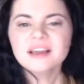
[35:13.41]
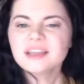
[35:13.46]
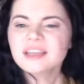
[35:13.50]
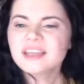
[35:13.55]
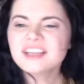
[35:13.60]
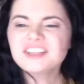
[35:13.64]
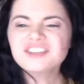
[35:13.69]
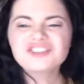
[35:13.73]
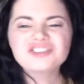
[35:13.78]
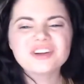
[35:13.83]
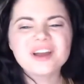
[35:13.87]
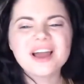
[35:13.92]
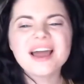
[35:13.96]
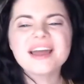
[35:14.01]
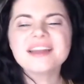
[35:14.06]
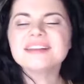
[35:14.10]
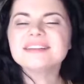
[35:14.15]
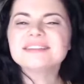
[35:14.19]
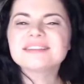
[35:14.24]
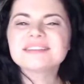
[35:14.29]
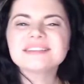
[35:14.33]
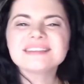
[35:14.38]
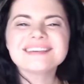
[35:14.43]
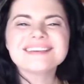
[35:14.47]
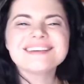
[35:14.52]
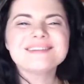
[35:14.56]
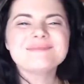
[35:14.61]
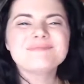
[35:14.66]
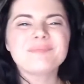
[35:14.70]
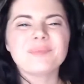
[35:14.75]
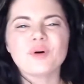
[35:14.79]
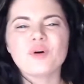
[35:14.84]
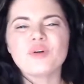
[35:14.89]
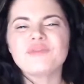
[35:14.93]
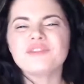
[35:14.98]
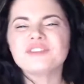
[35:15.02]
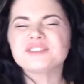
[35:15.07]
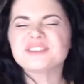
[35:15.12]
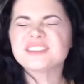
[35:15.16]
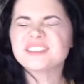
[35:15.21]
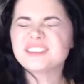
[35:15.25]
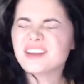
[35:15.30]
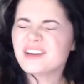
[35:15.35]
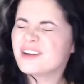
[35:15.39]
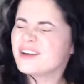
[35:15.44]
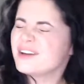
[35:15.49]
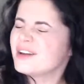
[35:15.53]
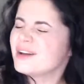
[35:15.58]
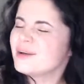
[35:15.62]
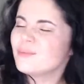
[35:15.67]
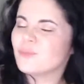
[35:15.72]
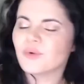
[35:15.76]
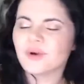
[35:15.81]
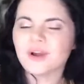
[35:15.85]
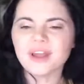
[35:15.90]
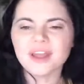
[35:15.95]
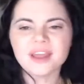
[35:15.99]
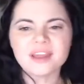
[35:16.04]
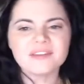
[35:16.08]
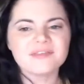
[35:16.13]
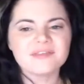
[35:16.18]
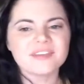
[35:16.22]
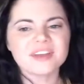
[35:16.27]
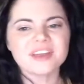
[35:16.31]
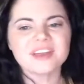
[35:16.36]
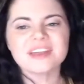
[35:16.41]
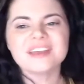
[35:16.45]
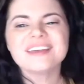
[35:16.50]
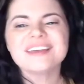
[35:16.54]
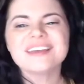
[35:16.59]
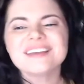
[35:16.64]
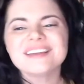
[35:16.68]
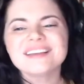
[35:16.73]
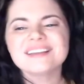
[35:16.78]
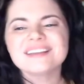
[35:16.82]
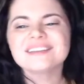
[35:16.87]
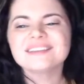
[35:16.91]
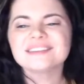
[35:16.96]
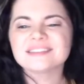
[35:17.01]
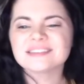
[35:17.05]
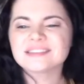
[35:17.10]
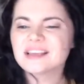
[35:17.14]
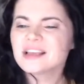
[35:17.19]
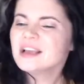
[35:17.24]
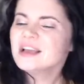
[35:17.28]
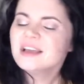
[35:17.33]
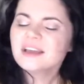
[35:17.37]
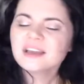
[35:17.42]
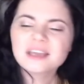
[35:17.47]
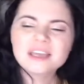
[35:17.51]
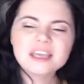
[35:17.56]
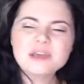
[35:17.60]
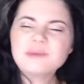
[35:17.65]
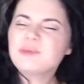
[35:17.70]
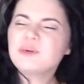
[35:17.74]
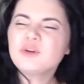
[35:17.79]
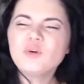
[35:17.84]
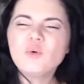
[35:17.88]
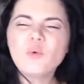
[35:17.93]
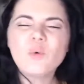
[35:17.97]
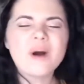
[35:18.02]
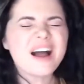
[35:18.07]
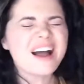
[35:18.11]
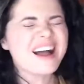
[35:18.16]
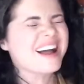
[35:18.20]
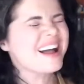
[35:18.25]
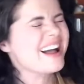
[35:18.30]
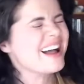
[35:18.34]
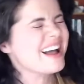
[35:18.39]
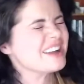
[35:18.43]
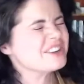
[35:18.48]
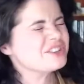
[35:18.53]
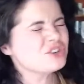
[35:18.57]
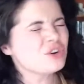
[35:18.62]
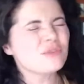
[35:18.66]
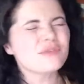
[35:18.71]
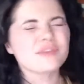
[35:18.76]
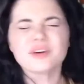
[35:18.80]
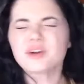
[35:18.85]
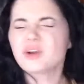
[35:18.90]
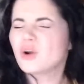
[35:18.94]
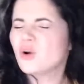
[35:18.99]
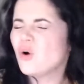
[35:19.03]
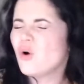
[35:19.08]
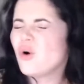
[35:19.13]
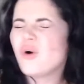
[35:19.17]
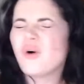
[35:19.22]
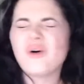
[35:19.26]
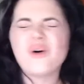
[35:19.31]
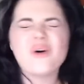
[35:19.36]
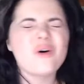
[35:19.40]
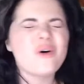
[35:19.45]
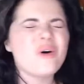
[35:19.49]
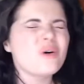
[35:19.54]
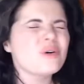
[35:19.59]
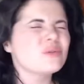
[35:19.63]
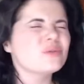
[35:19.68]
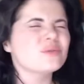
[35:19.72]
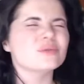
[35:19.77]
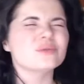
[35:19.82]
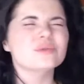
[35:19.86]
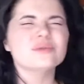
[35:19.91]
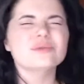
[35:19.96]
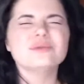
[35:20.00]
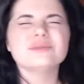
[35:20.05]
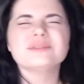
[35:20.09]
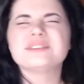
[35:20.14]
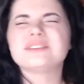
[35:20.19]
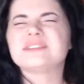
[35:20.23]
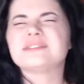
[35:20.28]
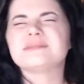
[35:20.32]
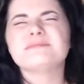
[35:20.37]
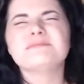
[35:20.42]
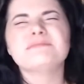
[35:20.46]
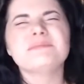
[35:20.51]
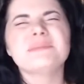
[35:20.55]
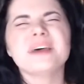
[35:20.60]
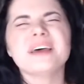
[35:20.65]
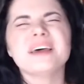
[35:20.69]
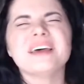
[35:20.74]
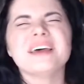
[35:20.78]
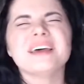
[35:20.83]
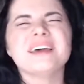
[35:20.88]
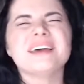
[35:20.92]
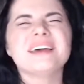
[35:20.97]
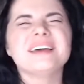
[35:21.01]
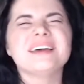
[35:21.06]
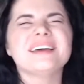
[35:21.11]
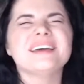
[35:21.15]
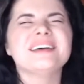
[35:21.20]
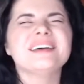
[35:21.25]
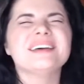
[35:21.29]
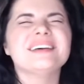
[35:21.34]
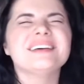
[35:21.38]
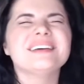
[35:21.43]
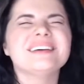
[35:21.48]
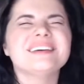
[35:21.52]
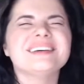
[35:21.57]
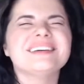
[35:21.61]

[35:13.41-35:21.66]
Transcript: kids trying to sleep over subway vents, keeping watch over cold cement.